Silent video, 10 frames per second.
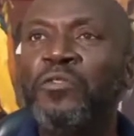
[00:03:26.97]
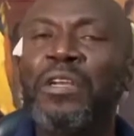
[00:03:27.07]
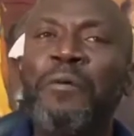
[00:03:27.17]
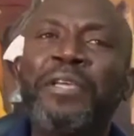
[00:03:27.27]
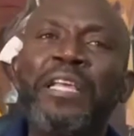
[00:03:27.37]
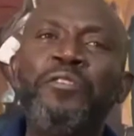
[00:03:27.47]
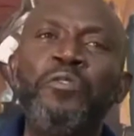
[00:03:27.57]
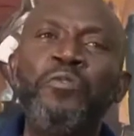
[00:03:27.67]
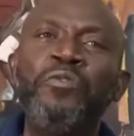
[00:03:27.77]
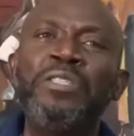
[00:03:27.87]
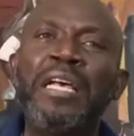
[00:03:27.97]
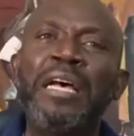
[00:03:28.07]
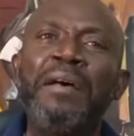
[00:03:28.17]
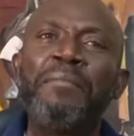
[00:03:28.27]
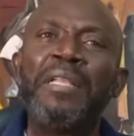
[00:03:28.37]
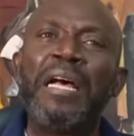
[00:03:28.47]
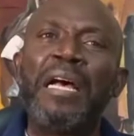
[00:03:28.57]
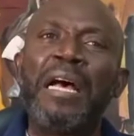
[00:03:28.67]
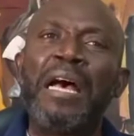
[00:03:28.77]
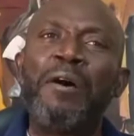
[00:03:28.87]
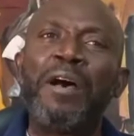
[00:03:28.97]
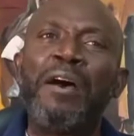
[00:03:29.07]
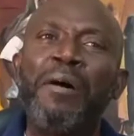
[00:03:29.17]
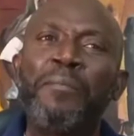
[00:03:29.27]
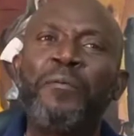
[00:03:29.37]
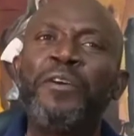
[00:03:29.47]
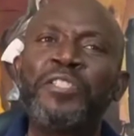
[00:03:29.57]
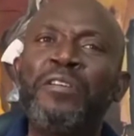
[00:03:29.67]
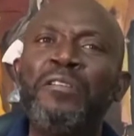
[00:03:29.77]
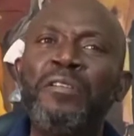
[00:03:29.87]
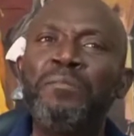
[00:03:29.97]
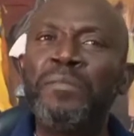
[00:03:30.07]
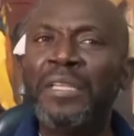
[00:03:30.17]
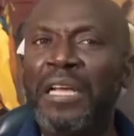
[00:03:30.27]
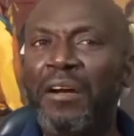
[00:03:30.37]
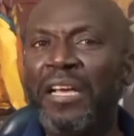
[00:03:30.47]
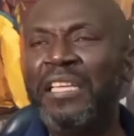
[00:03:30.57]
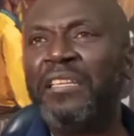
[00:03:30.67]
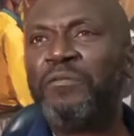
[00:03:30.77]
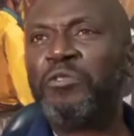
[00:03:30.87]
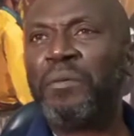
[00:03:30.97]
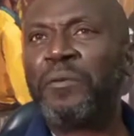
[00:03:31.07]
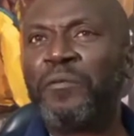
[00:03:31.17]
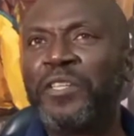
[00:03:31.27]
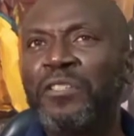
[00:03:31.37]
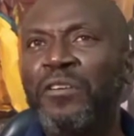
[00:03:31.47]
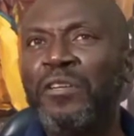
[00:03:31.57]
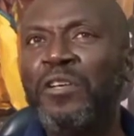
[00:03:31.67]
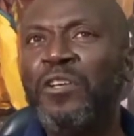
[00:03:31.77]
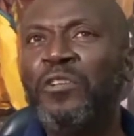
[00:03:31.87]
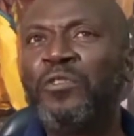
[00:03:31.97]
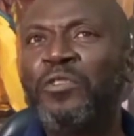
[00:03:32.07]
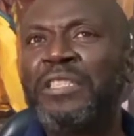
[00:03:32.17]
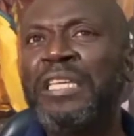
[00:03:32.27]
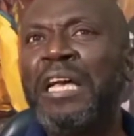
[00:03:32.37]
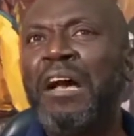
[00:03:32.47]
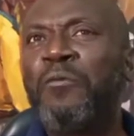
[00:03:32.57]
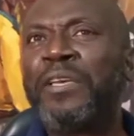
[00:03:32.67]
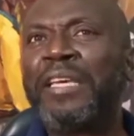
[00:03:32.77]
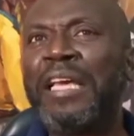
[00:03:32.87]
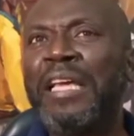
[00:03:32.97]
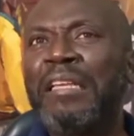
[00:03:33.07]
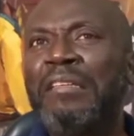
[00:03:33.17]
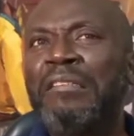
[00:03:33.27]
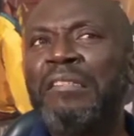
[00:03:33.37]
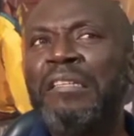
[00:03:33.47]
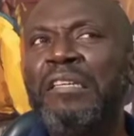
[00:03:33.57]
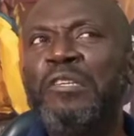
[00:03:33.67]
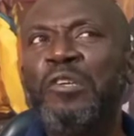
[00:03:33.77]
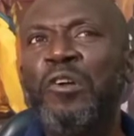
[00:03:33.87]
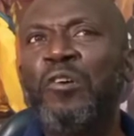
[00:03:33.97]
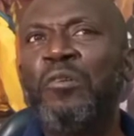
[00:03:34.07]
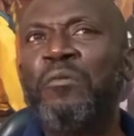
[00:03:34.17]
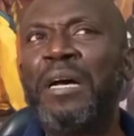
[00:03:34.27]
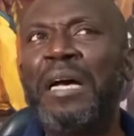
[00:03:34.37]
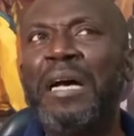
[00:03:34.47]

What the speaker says: so that we can use our profession, our individual profession, to see how we can, you know,